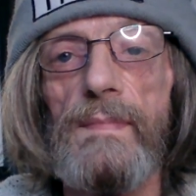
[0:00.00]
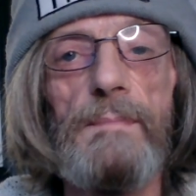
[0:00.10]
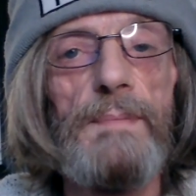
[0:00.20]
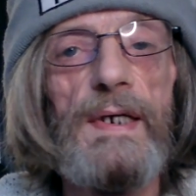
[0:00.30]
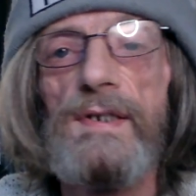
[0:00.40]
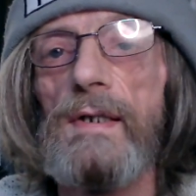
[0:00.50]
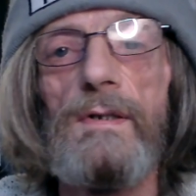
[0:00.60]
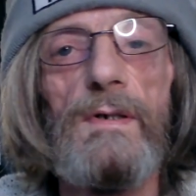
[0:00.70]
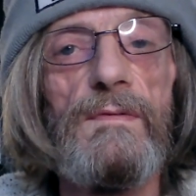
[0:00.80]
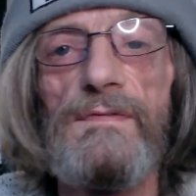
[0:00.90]
Peace and
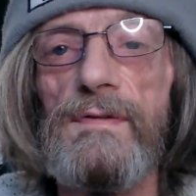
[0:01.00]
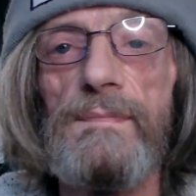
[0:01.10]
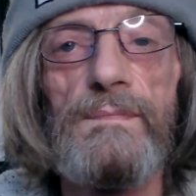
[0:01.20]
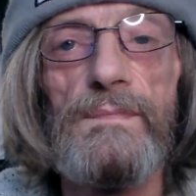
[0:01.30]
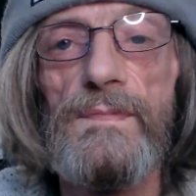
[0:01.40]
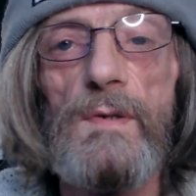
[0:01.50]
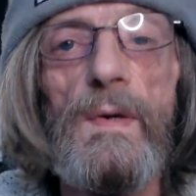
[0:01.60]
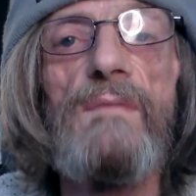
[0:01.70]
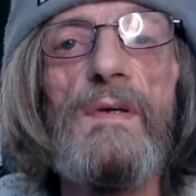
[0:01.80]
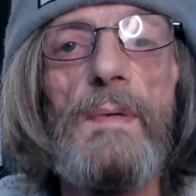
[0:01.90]
love to
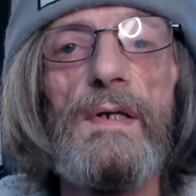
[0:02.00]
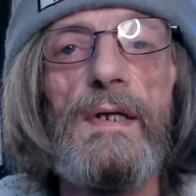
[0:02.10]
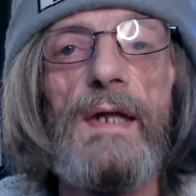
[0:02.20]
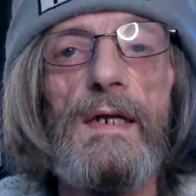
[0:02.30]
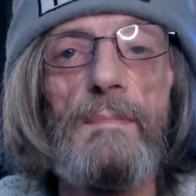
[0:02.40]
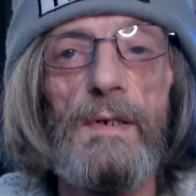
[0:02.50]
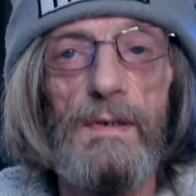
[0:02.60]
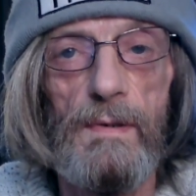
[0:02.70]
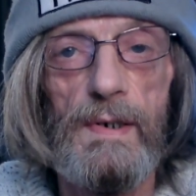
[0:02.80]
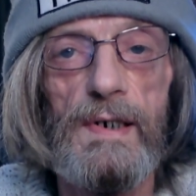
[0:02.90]
everybody and anybody
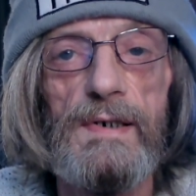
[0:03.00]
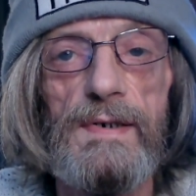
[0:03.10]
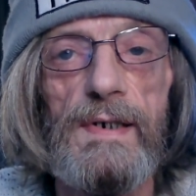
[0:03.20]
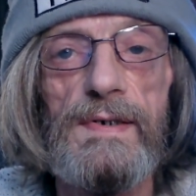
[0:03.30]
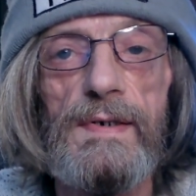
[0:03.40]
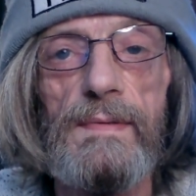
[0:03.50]
who hears this.